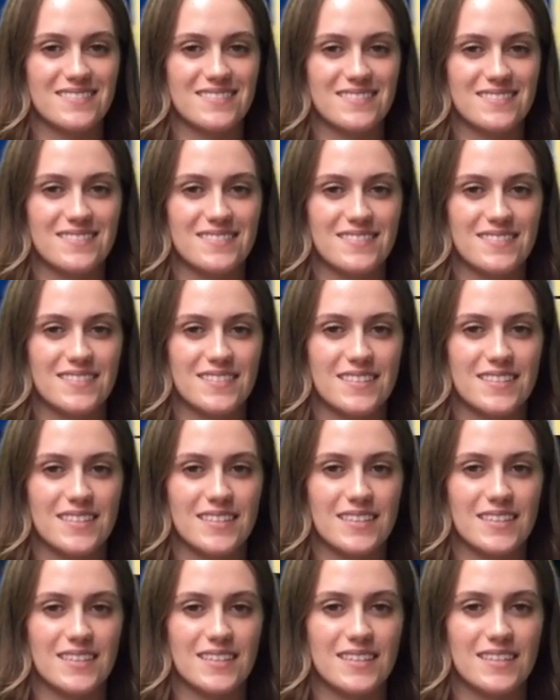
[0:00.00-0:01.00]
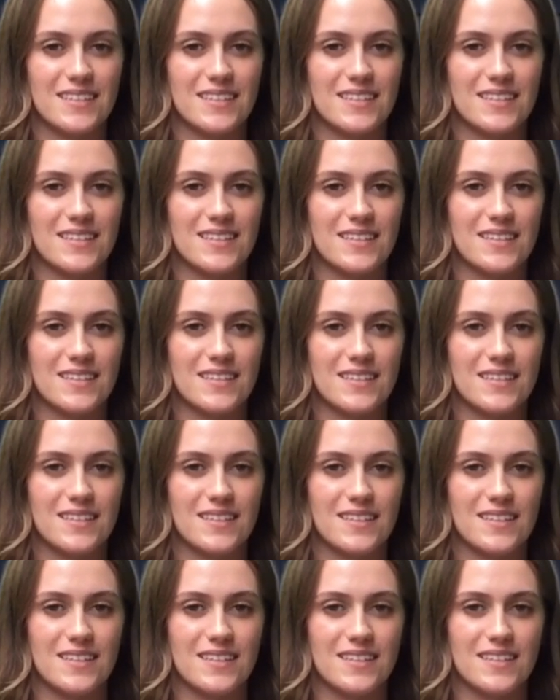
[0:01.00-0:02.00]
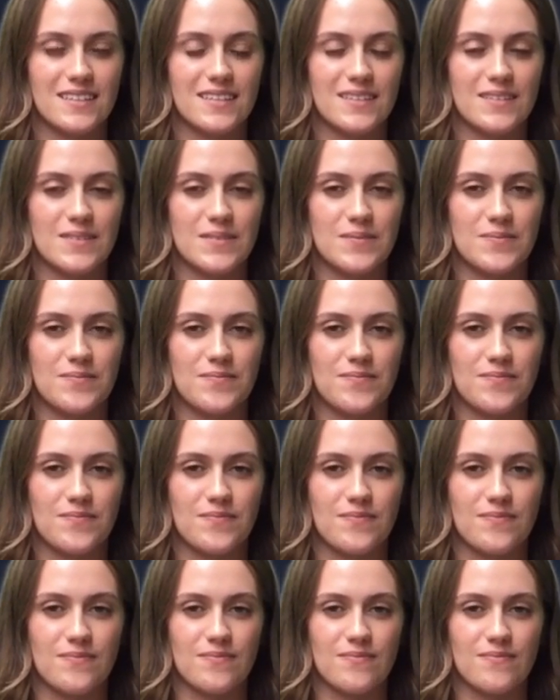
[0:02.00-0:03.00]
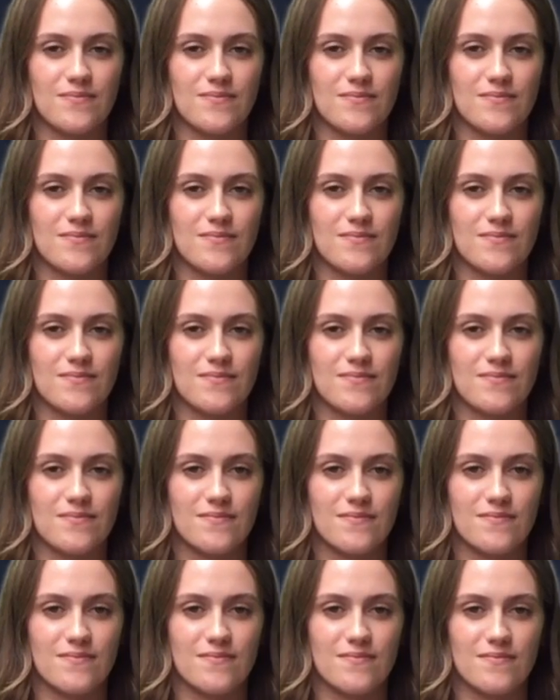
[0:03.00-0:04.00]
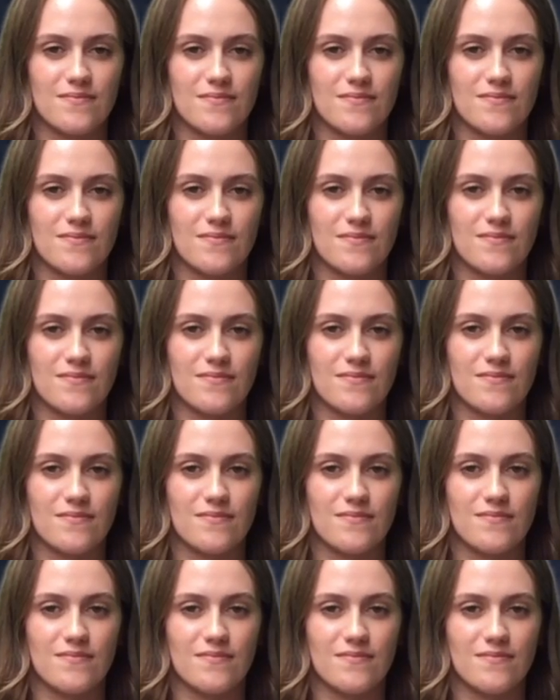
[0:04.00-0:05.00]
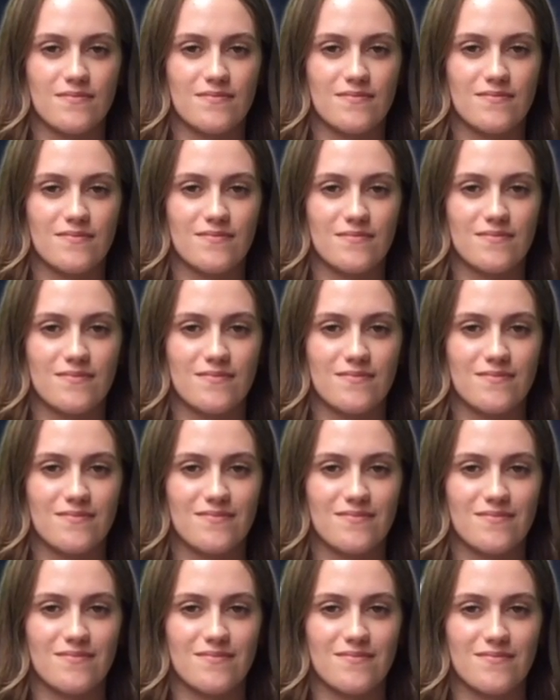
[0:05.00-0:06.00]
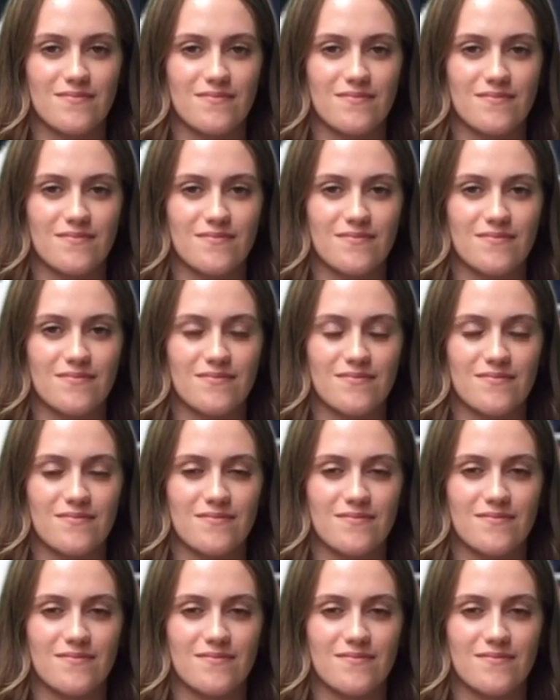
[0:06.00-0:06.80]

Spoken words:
The person shown says nothing.